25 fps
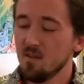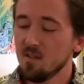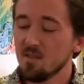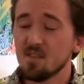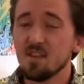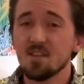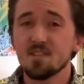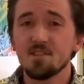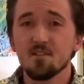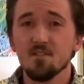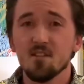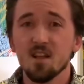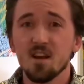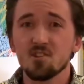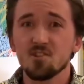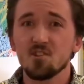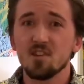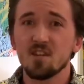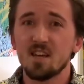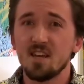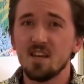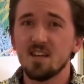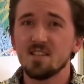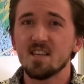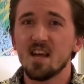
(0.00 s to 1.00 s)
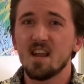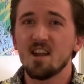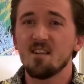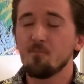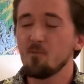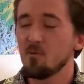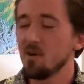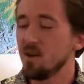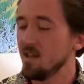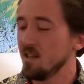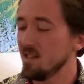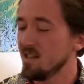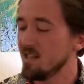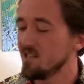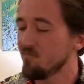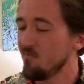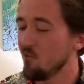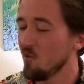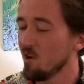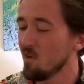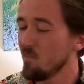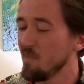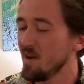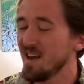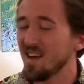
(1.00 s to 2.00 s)
This collection is out of print in this
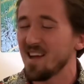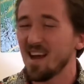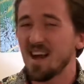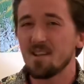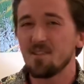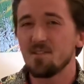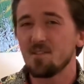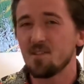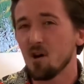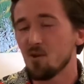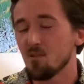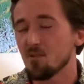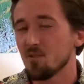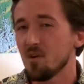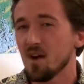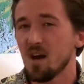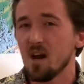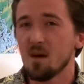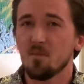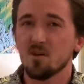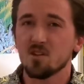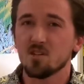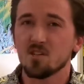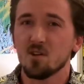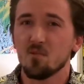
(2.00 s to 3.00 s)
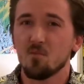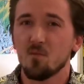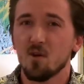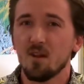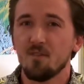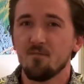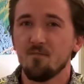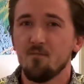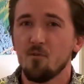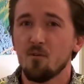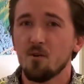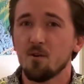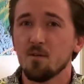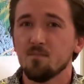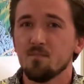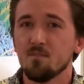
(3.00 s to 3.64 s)
format. I don't know how much they run for,